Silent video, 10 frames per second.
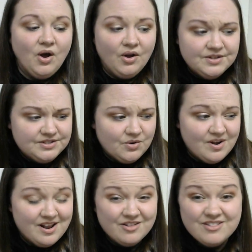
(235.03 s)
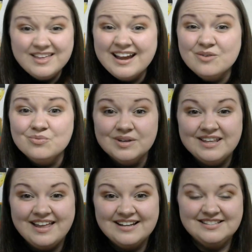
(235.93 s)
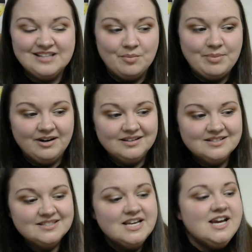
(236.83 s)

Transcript: Also, another thing I really like to tell parents,